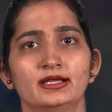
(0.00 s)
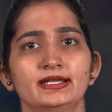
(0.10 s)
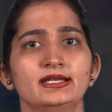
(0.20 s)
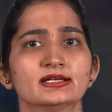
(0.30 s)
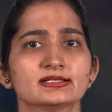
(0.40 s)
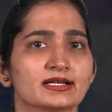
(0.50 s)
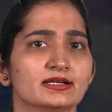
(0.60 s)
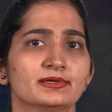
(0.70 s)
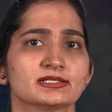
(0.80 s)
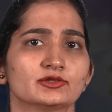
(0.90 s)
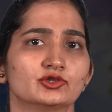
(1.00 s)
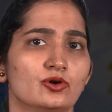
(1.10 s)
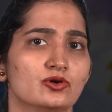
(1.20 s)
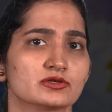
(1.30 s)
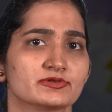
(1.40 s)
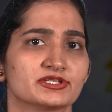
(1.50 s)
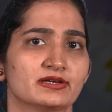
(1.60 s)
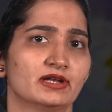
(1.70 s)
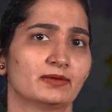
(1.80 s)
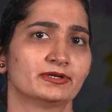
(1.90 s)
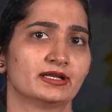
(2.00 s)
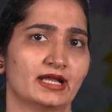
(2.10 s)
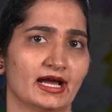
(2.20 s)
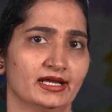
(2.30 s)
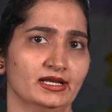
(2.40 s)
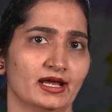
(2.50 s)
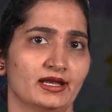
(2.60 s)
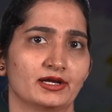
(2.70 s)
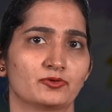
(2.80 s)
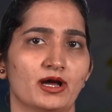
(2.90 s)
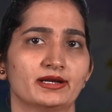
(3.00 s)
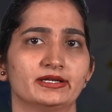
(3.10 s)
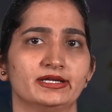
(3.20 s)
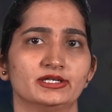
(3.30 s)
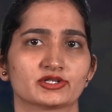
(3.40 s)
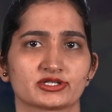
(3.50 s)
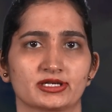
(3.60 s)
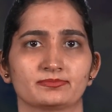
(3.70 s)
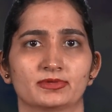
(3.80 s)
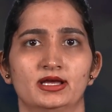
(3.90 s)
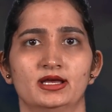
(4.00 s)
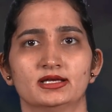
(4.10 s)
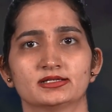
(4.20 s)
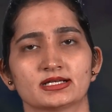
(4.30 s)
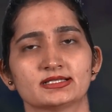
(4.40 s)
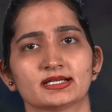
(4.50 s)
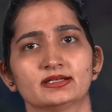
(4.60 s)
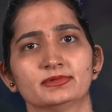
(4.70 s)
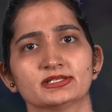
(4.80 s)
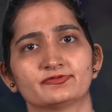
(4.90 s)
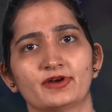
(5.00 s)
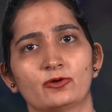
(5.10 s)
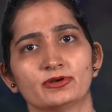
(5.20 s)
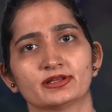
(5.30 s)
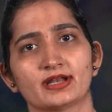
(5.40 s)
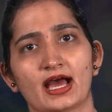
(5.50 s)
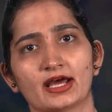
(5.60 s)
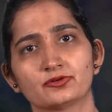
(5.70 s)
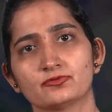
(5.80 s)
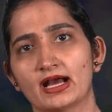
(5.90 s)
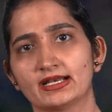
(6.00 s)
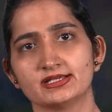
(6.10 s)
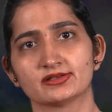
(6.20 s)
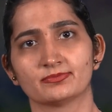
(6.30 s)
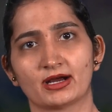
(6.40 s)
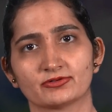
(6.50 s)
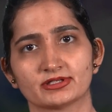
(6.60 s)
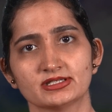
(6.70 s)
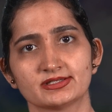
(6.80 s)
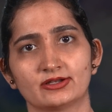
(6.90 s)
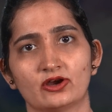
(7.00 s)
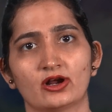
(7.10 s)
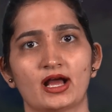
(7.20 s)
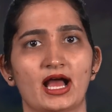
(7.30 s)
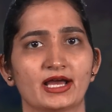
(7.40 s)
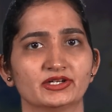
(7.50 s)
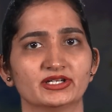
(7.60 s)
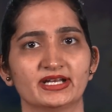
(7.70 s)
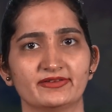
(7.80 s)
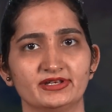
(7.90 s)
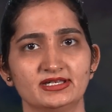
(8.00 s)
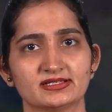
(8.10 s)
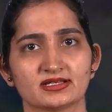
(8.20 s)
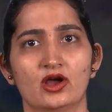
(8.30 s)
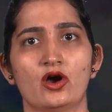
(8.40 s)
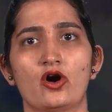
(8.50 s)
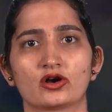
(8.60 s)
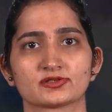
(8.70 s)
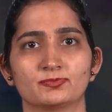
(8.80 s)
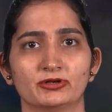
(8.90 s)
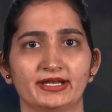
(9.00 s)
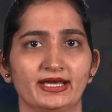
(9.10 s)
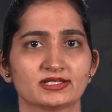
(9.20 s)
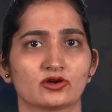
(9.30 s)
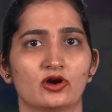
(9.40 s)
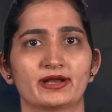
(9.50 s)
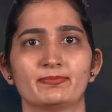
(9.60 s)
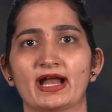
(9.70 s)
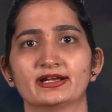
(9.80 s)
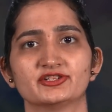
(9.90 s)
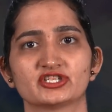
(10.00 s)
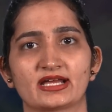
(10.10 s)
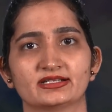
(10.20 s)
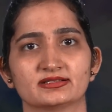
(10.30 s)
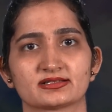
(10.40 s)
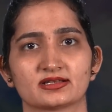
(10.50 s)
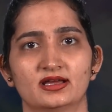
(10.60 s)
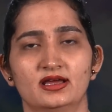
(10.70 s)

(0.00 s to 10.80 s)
Linear settlements are those which develop in a line and acquire a linear shape. Such settlements are found in the narrow valleys of the mountains along higher levees, oxbow lakes or abandoned channels.